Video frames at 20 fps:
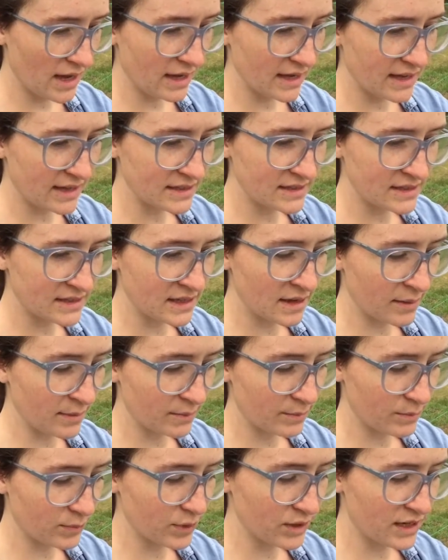it gets
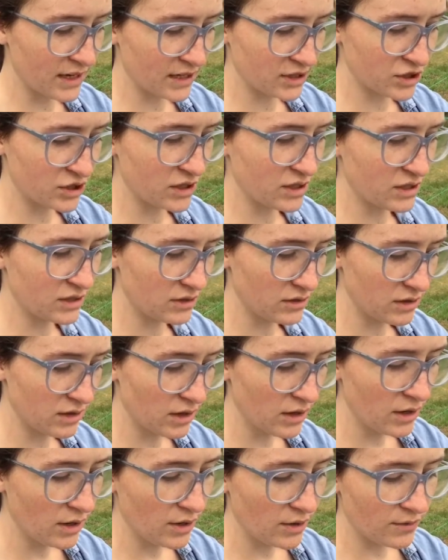some protection
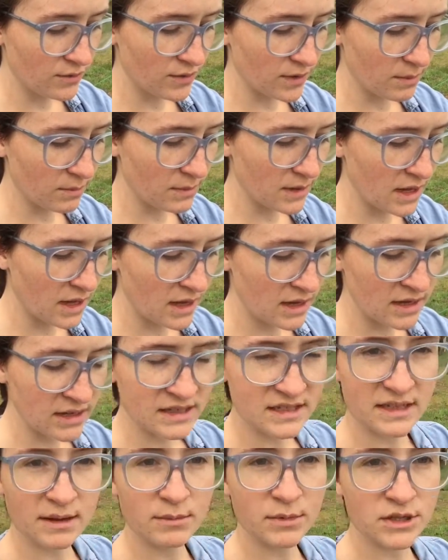from the
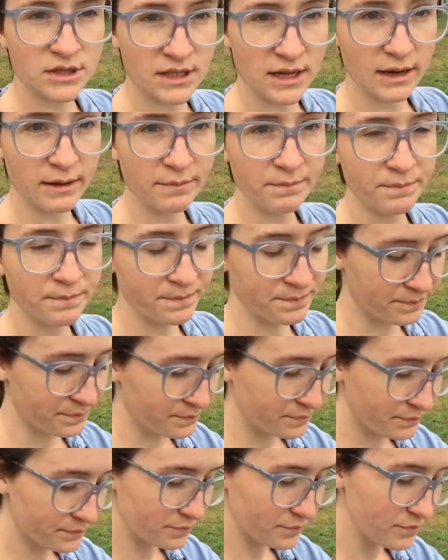summer sun.
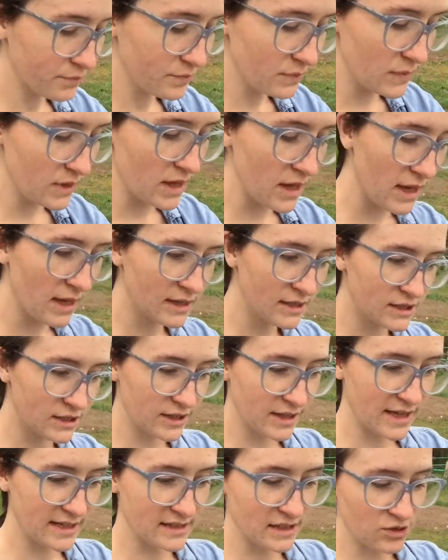
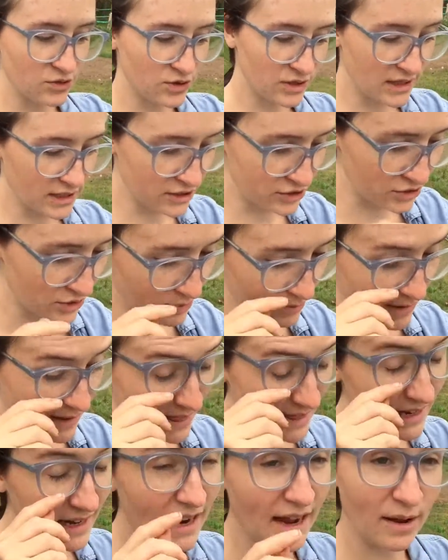So that's a traditional
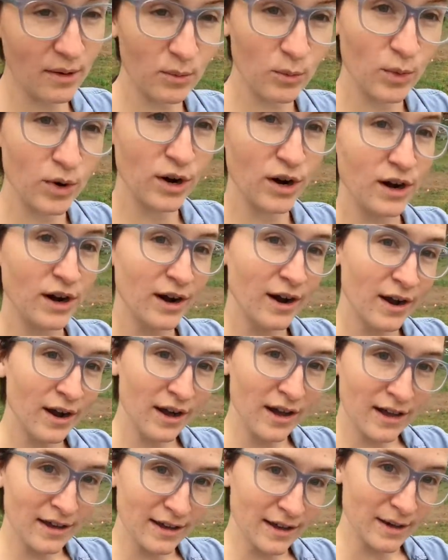method and we're
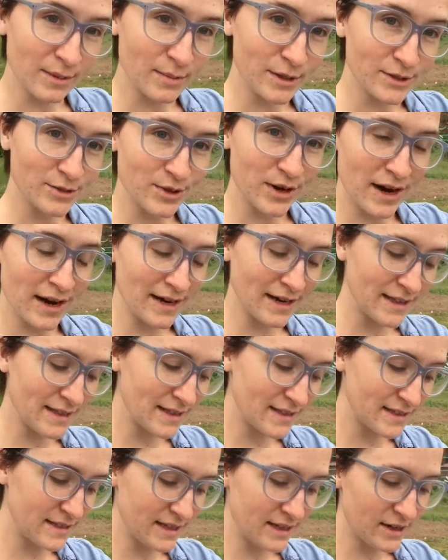going to be trying it
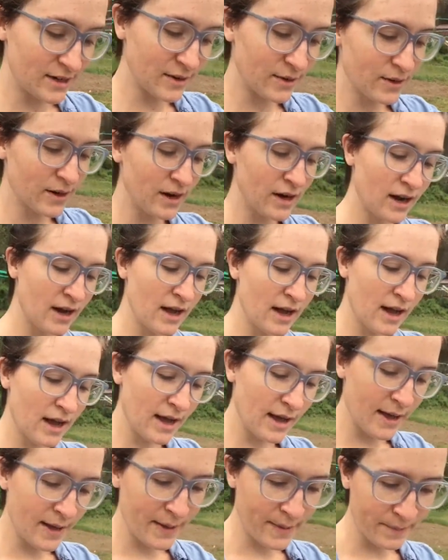this year.
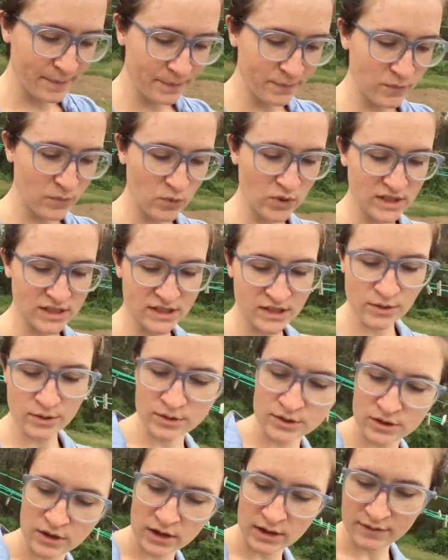Um, we
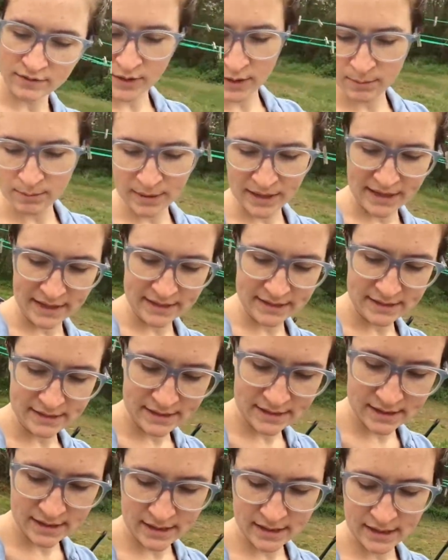soaked our
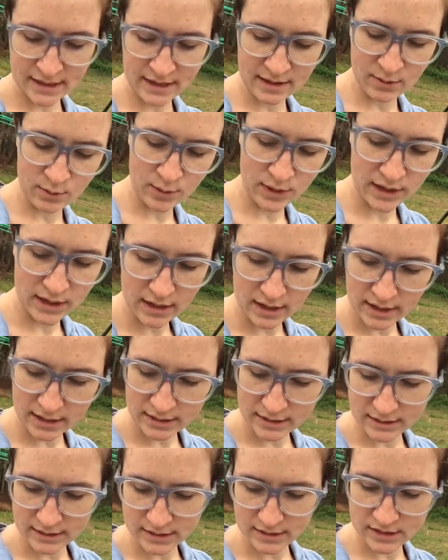beans and whatnot.
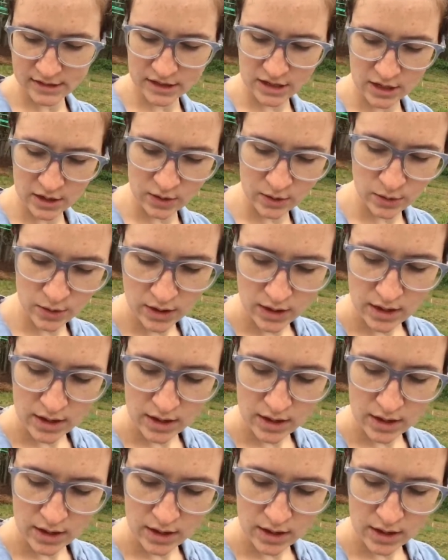So